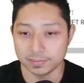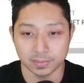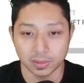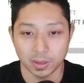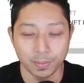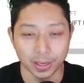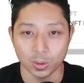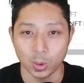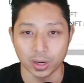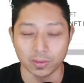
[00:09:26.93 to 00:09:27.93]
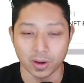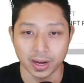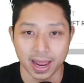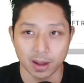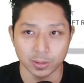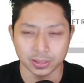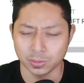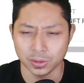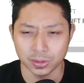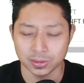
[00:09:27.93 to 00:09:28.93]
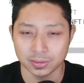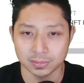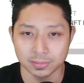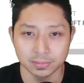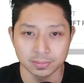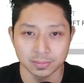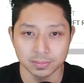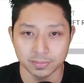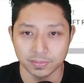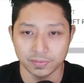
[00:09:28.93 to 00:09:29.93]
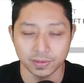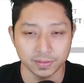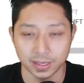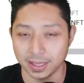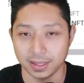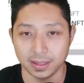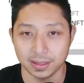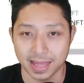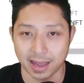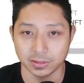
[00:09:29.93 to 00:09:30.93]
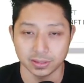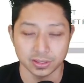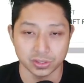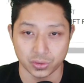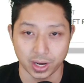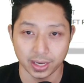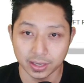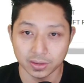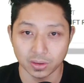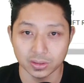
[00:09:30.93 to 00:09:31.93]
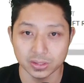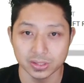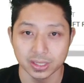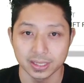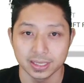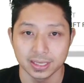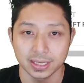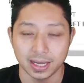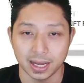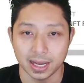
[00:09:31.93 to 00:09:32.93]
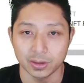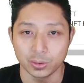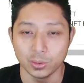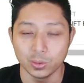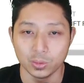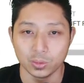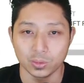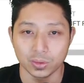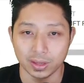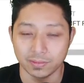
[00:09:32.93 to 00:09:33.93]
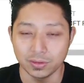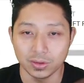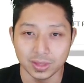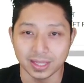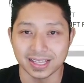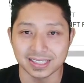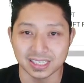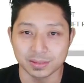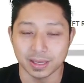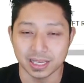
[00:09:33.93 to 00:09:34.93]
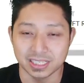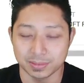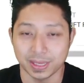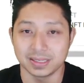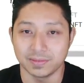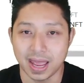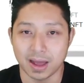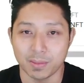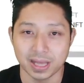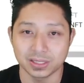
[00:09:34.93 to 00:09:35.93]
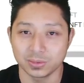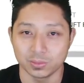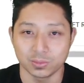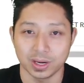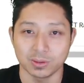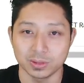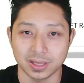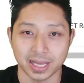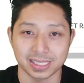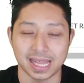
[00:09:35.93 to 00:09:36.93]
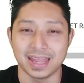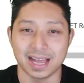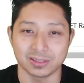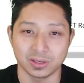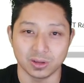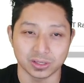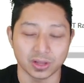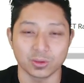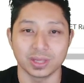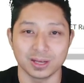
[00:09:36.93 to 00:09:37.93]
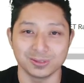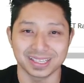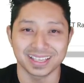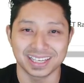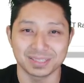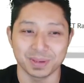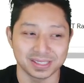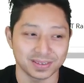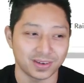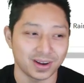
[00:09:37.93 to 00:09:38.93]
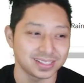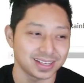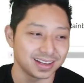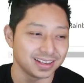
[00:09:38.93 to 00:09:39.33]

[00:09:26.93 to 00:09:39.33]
Bitcoin right now is worth 50,000 Australian dollars. who, if you think that's expensive now, imagine when it was like $10,000. I thought that was like expensive, right? So,